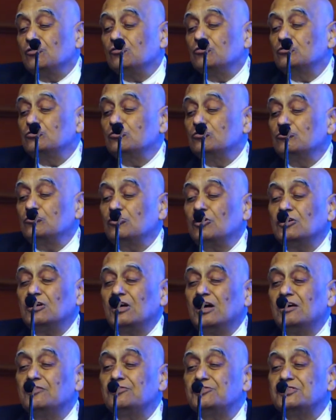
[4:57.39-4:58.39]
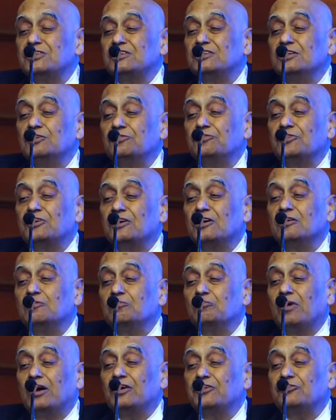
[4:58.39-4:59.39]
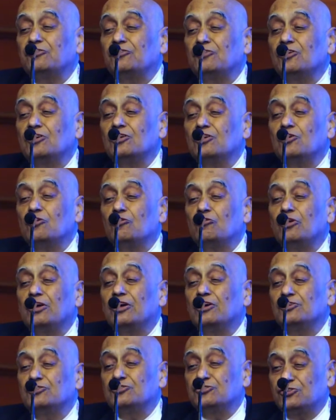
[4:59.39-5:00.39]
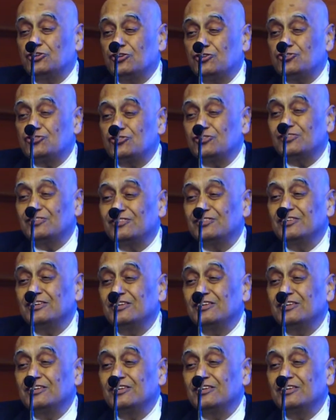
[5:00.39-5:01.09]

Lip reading: who do not have significant mitral regurgitation.